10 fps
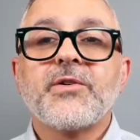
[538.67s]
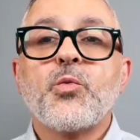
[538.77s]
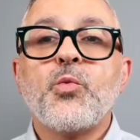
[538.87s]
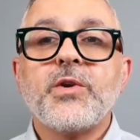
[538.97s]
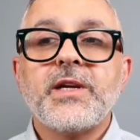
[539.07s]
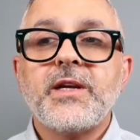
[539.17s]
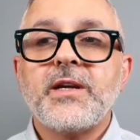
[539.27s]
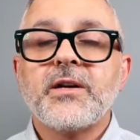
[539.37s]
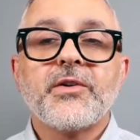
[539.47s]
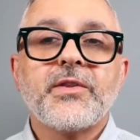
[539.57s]
of a
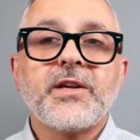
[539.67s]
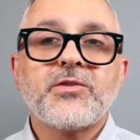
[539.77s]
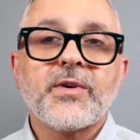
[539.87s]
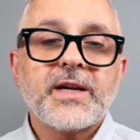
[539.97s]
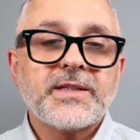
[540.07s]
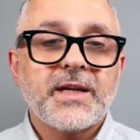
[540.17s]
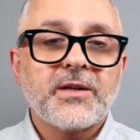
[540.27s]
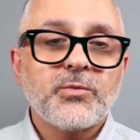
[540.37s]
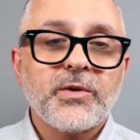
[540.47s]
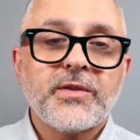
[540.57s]
woody, earthy dry
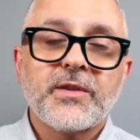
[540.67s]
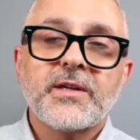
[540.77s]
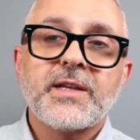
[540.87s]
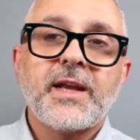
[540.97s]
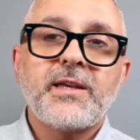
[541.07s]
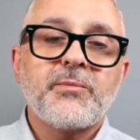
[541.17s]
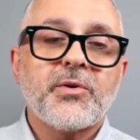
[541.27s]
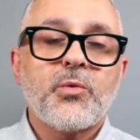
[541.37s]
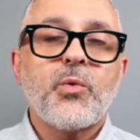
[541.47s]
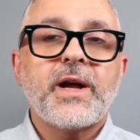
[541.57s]
down with uh, 90
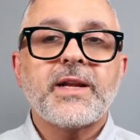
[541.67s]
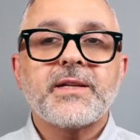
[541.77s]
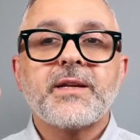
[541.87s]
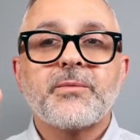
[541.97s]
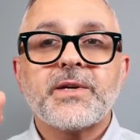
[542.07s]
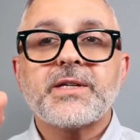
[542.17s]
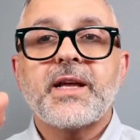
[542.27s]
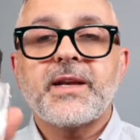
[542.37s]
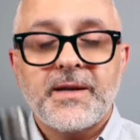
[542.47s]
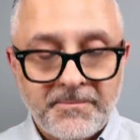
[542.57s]
Pure White at number
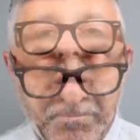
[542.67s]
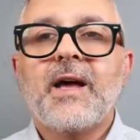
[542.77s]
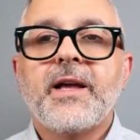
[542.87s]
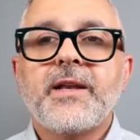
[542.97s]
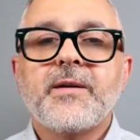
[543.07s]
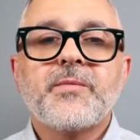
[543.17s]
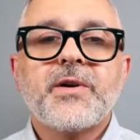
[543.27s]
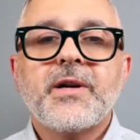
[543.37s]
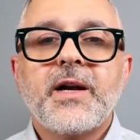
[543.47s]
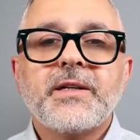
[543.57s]
10. At number
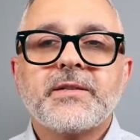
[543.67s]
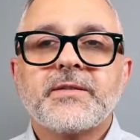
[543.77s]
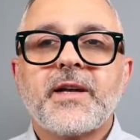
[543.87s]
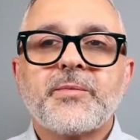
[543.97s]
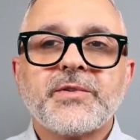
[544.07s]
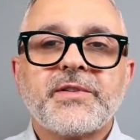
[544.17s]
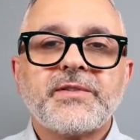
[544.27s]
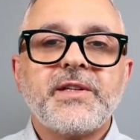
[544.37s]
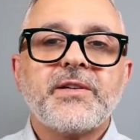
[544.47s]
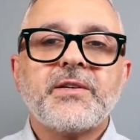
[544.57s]
9, it's Cypress
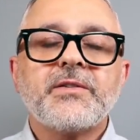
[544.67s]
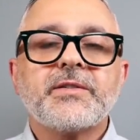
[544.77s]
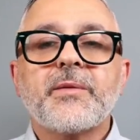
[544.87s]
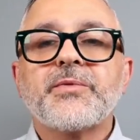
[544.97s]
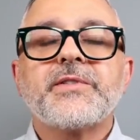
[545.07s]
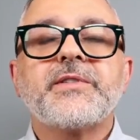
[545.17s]
Cedar. Cypress